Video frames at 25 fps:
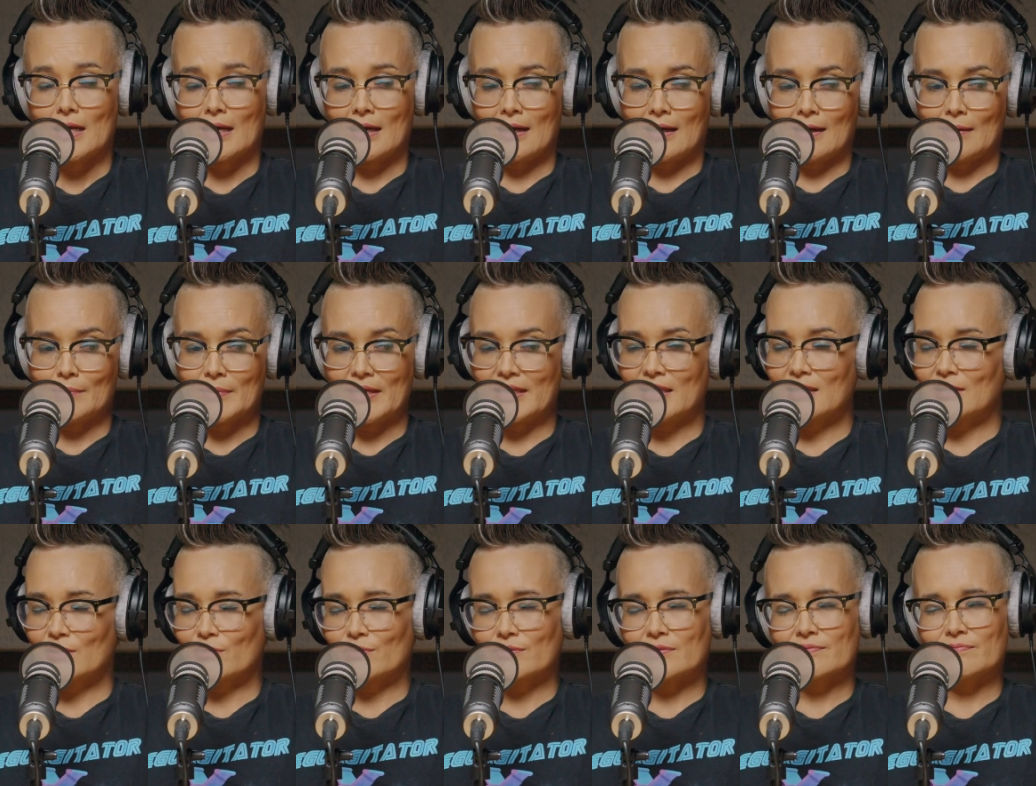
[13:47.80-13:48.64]
And
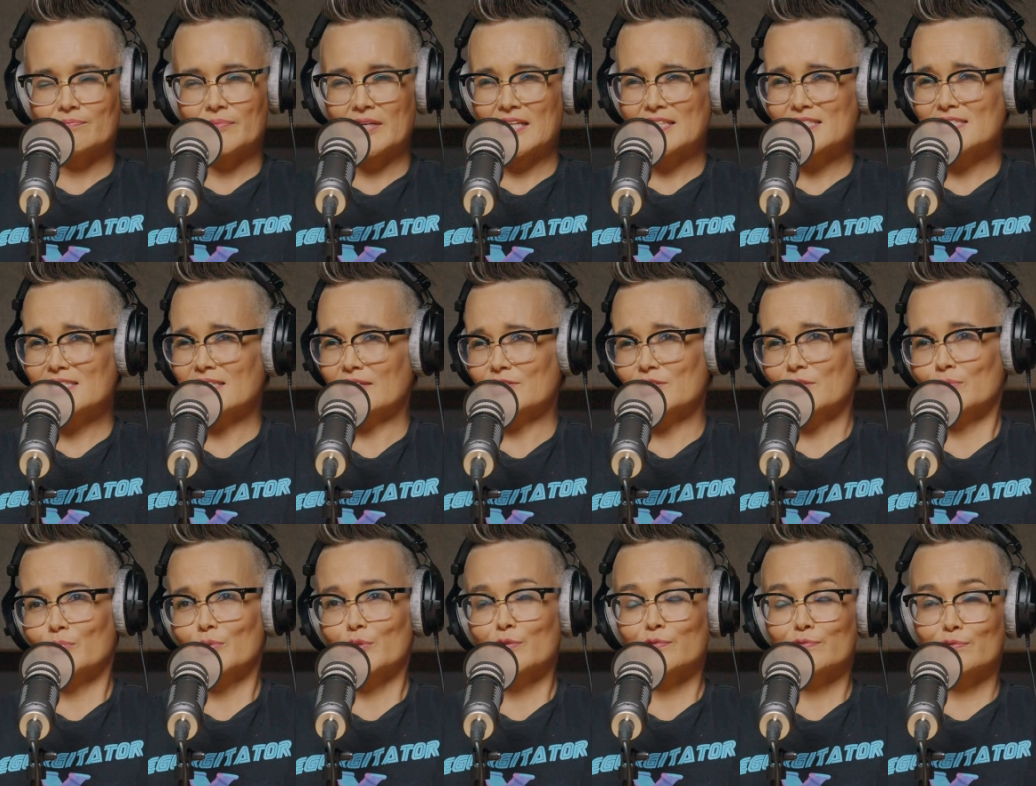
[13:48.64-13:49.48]
he could have been such
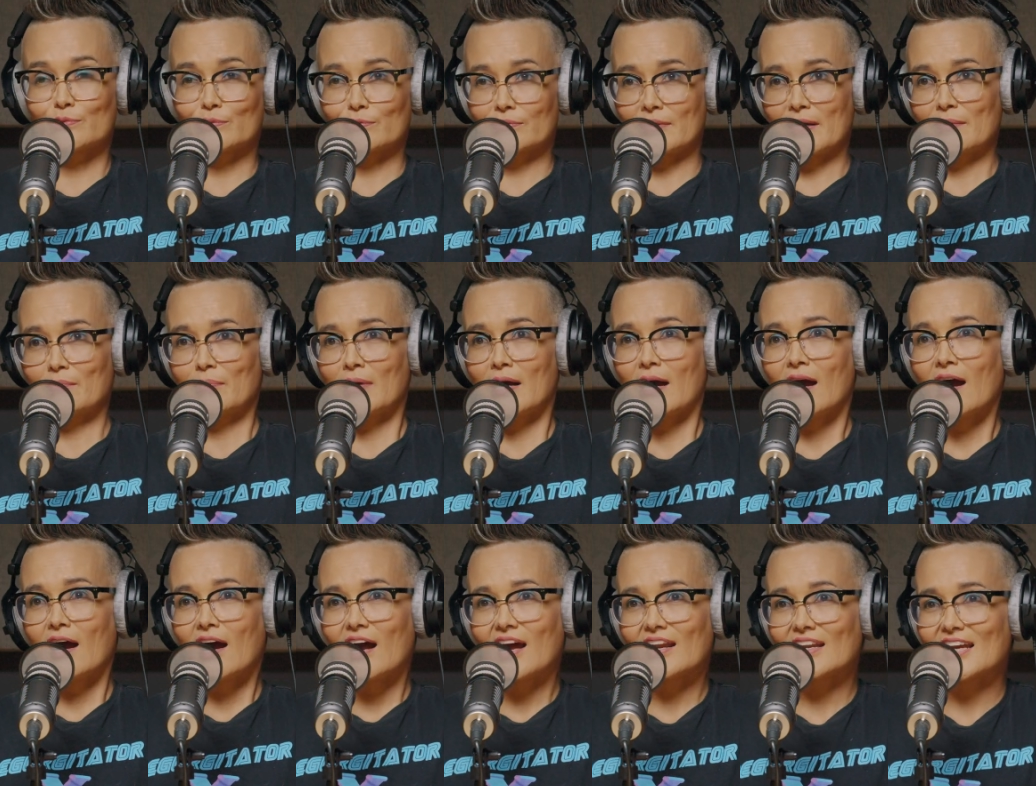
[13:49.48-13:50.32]
a beautiful
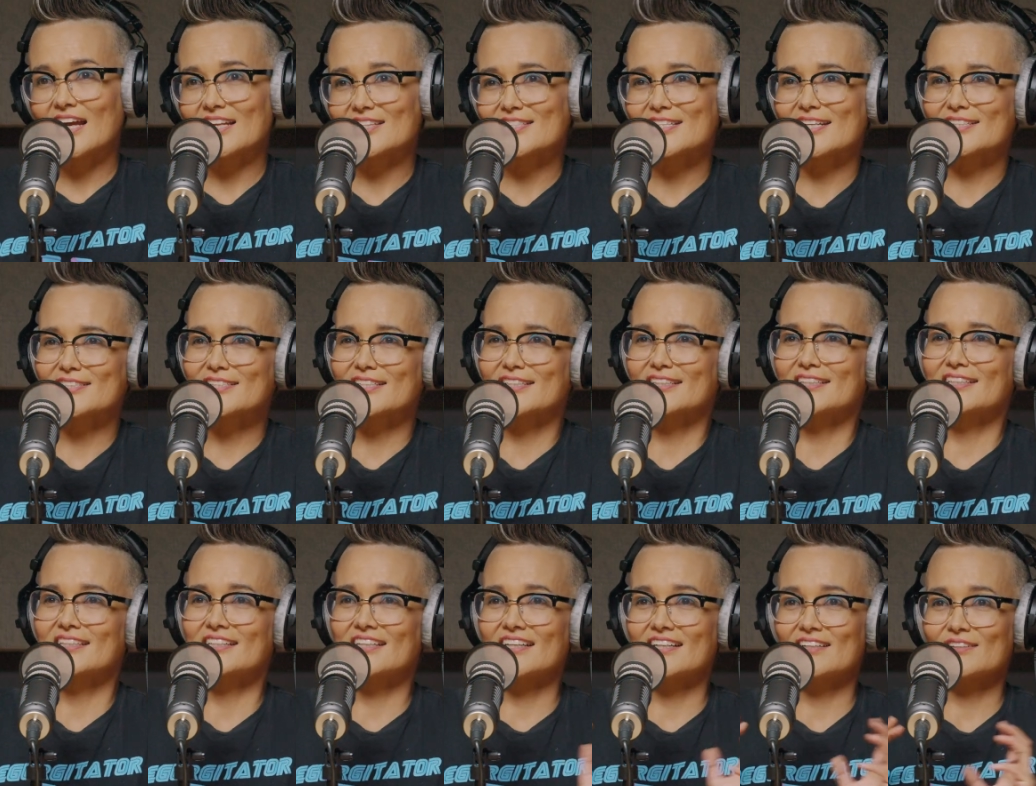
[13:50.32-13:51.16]
grandpa and had such
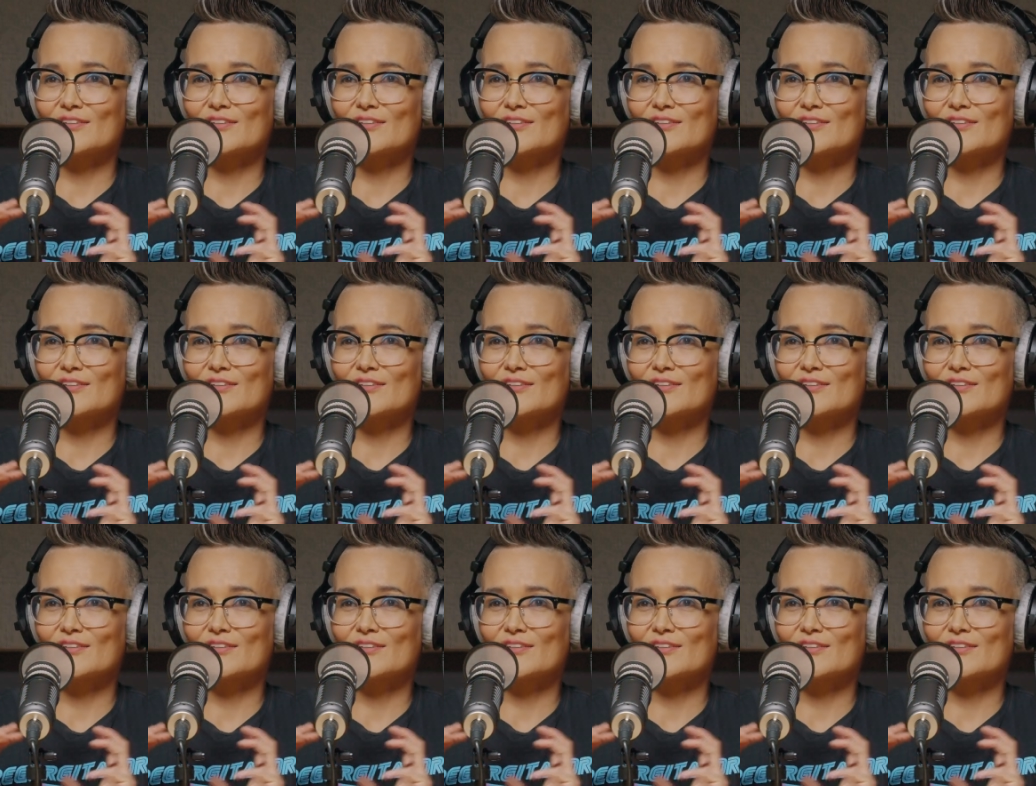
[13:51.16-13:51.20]
a